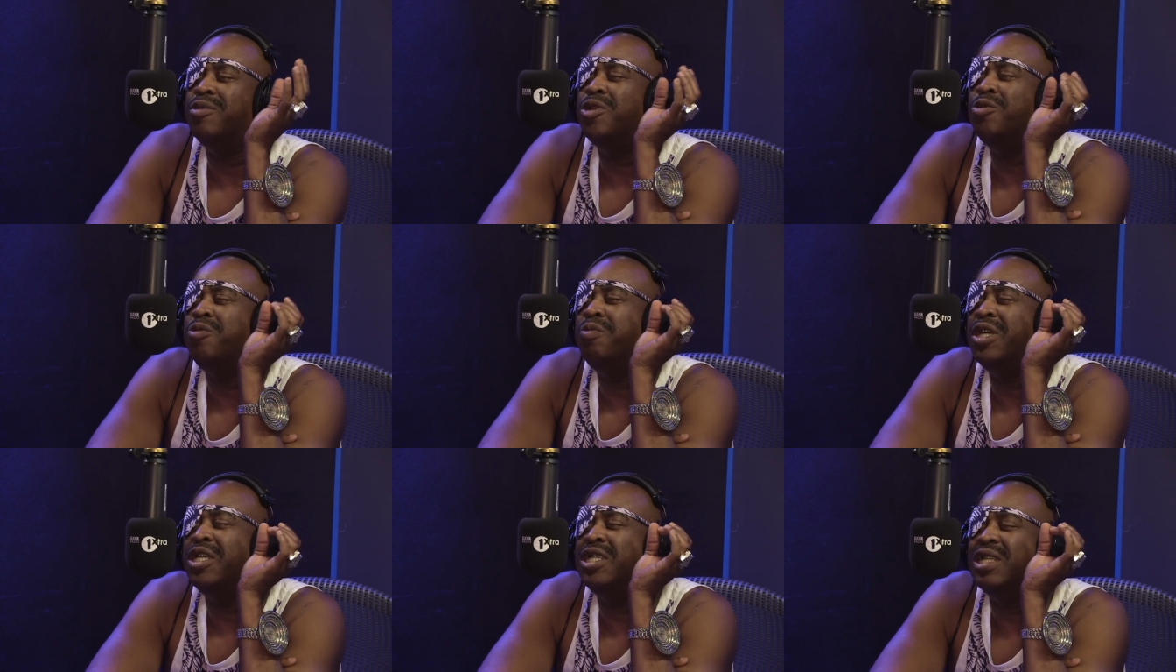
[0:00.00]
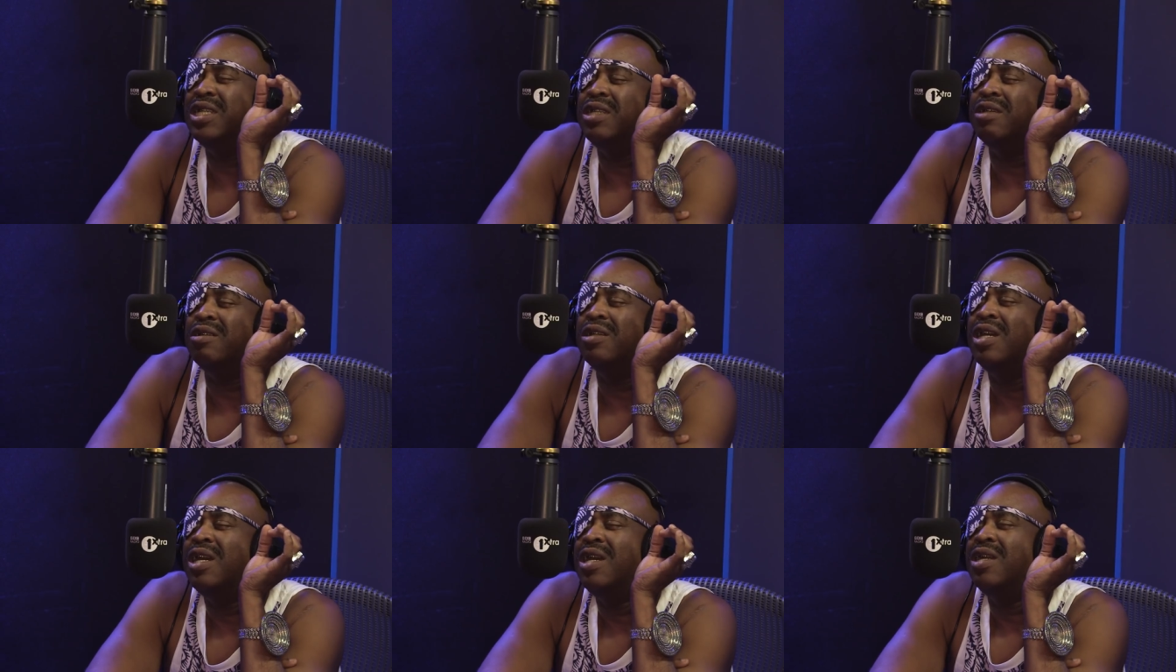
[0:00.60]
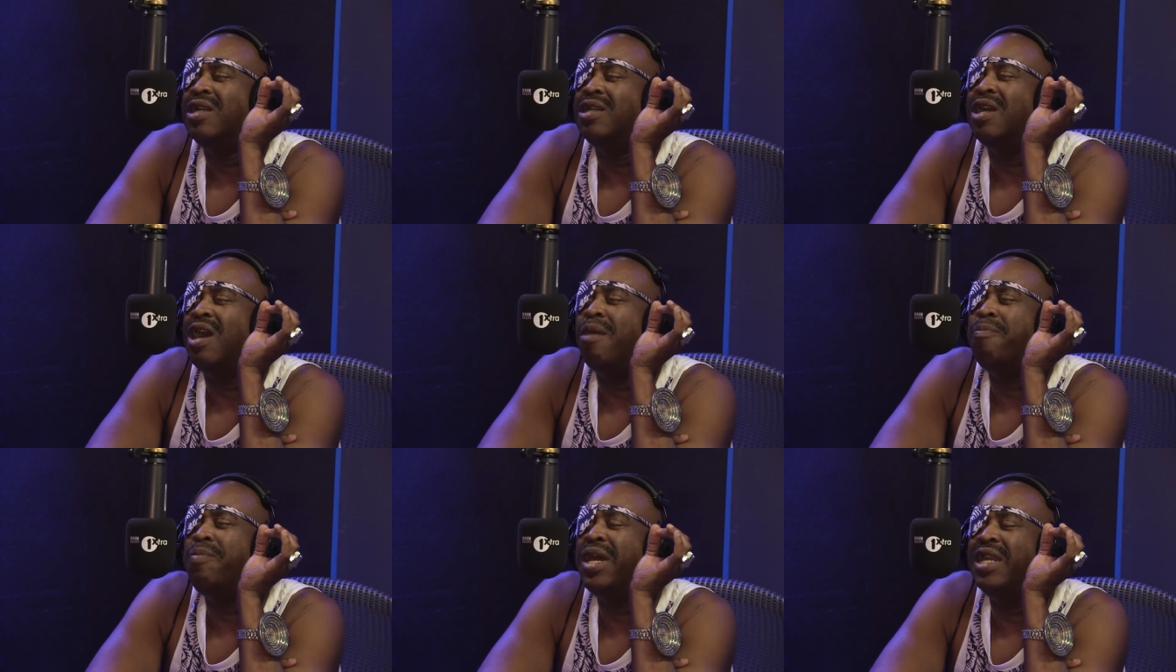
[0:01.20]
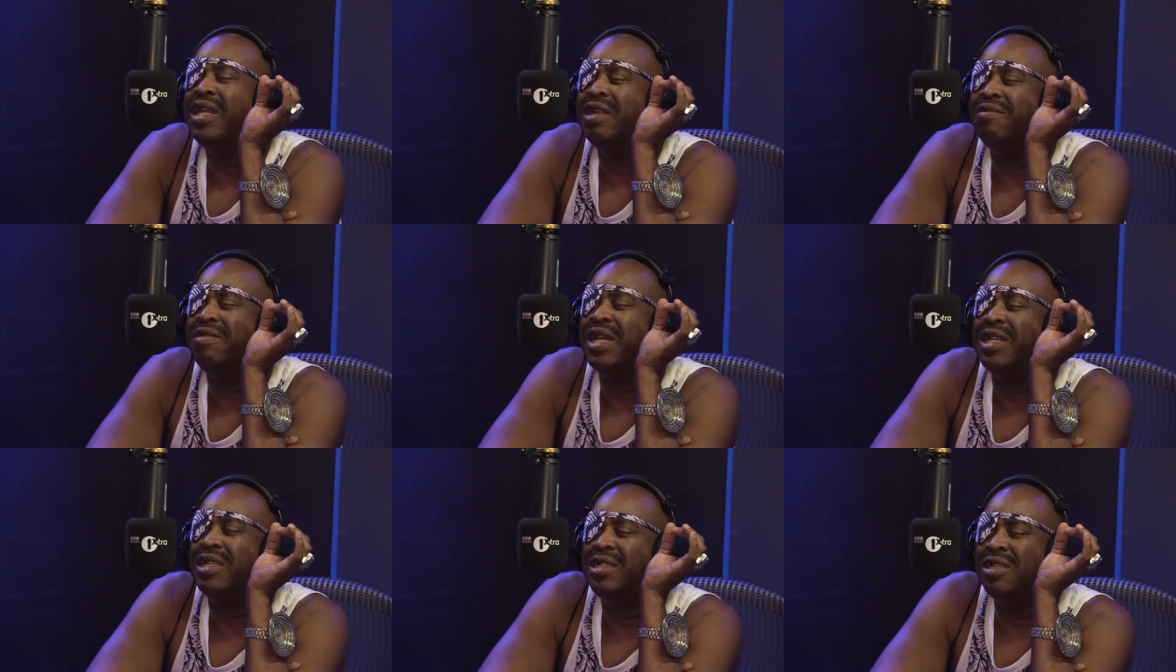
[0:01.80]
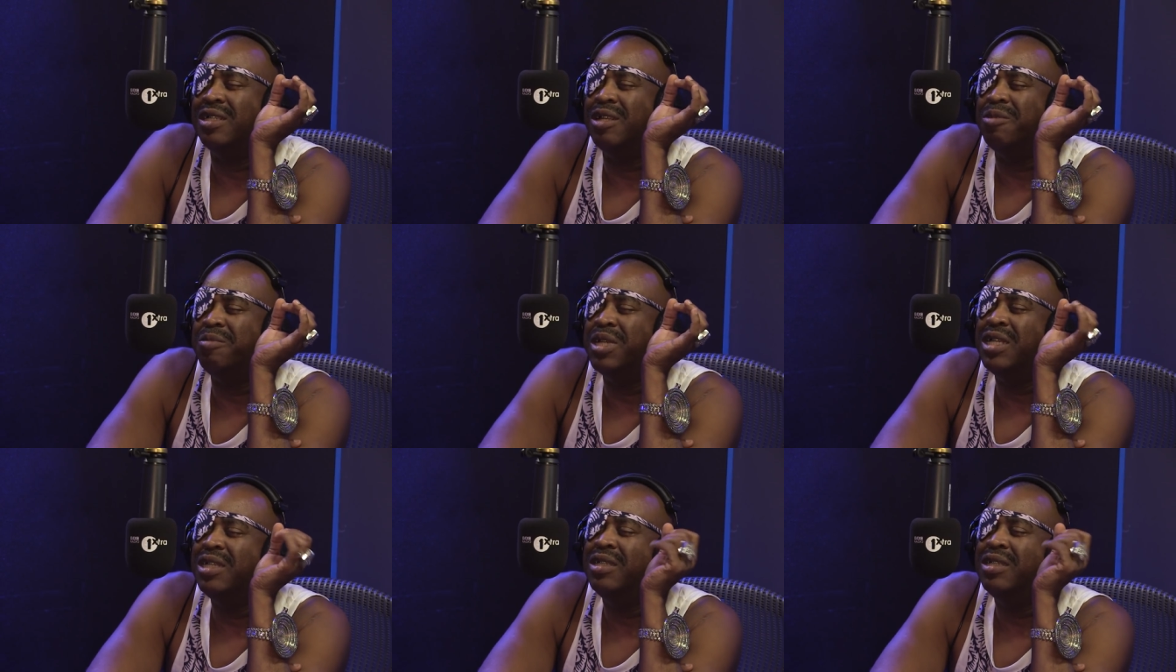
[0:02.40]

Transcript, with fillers: too much in the competitive edge. You know what I mean?